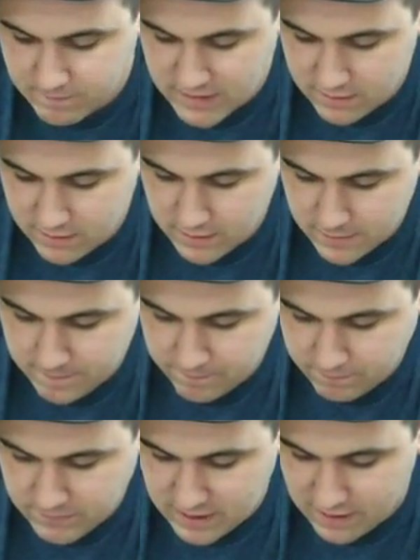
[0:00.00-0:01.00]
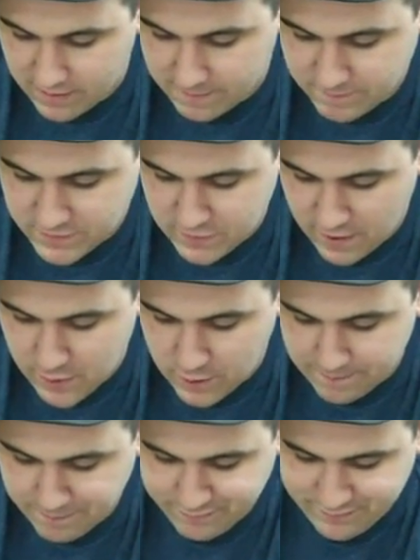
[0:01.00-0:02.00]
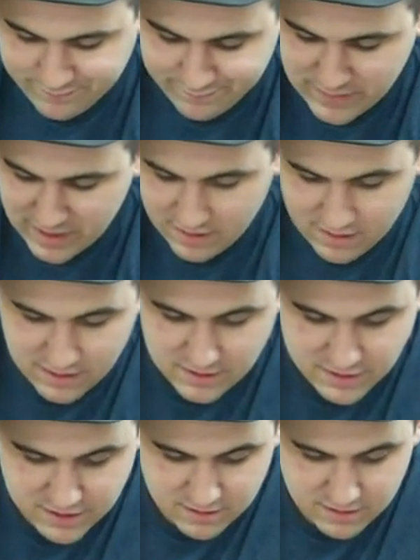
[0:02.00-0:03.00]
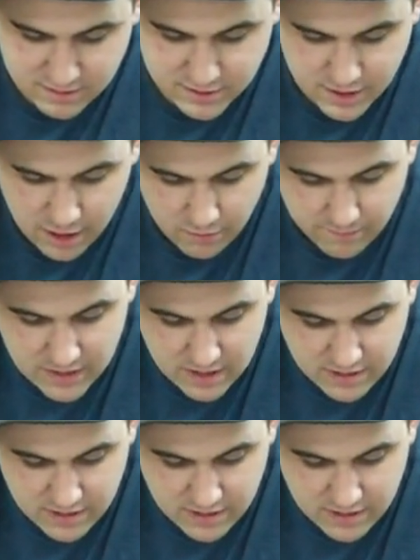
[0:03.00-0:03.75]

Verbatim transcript: Scarper. Yeah, Scarper. Okay, I'm ready. Go so, ahead.